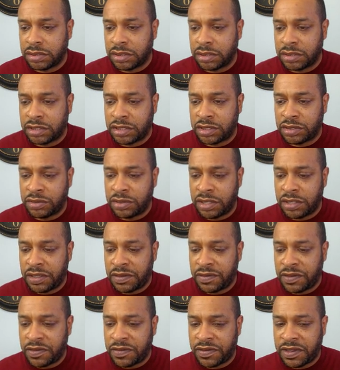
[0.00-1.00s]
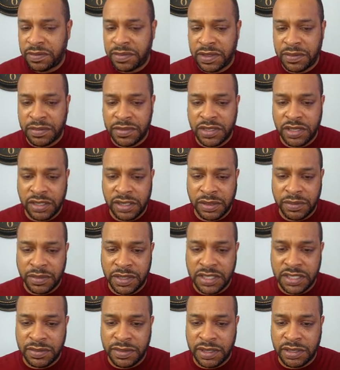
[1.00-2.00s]
Oh, shoot. I don't even know if they've been talking
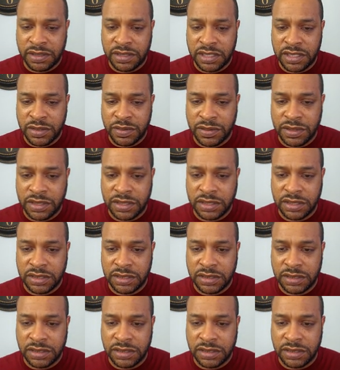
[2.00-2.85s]
much about this one.